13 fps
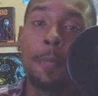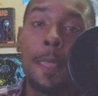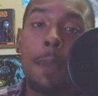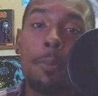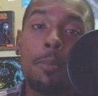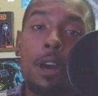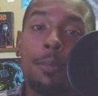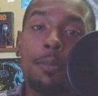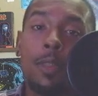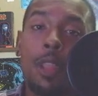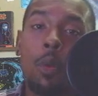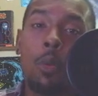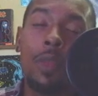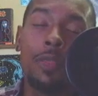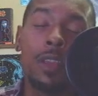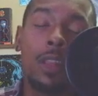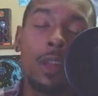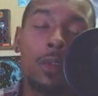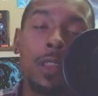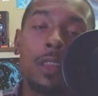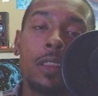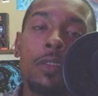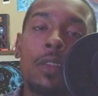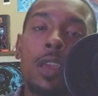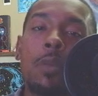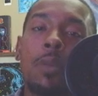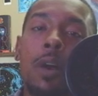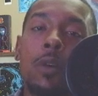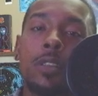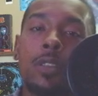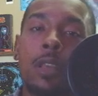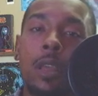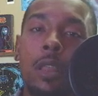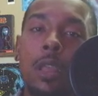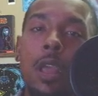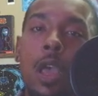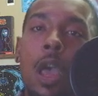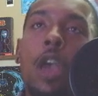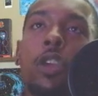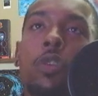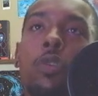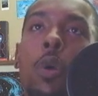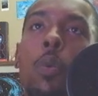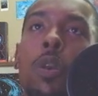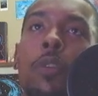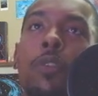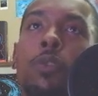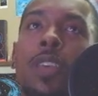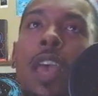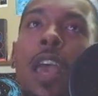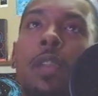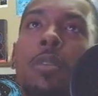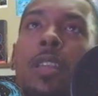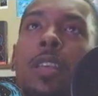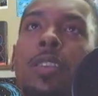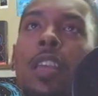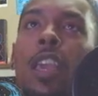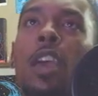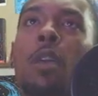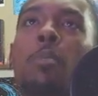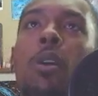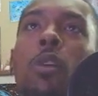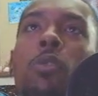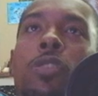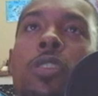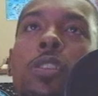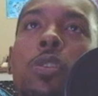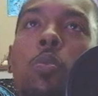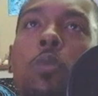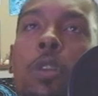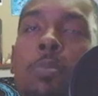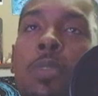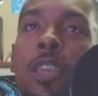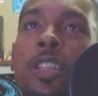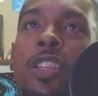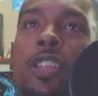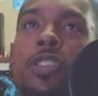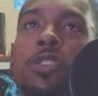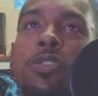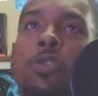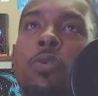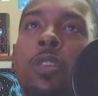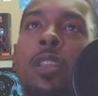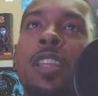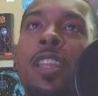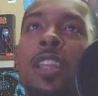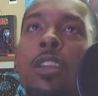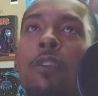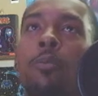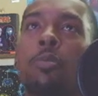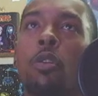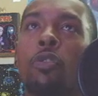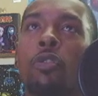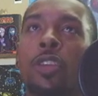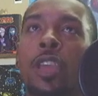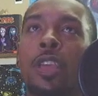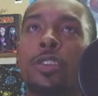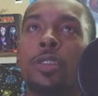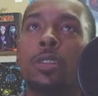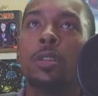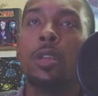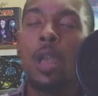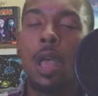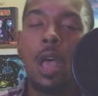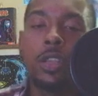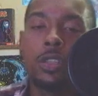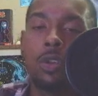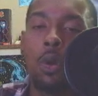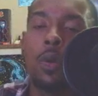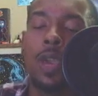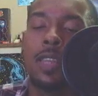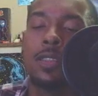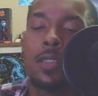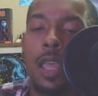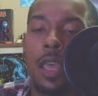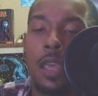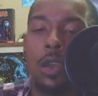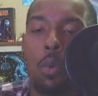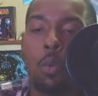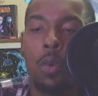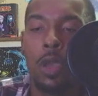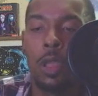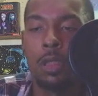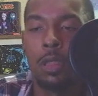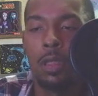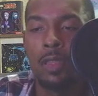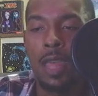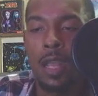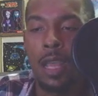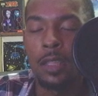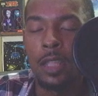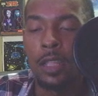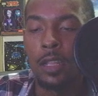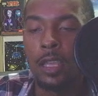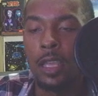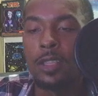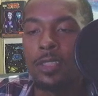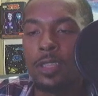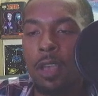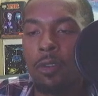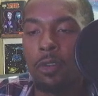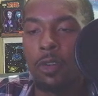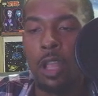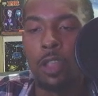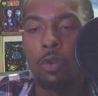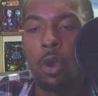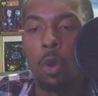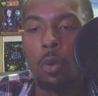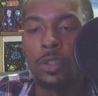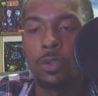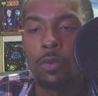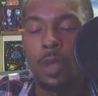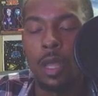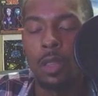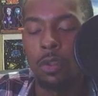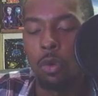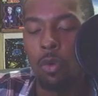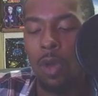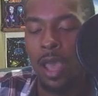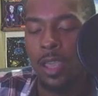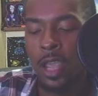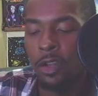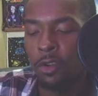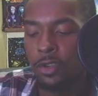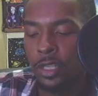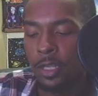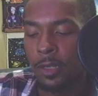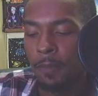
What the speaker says: But one thing that I like to think about is that, one of those animalistic impulses would be just the sole need of procreation. So it's like when that identity gets severed and you go into that little I energy,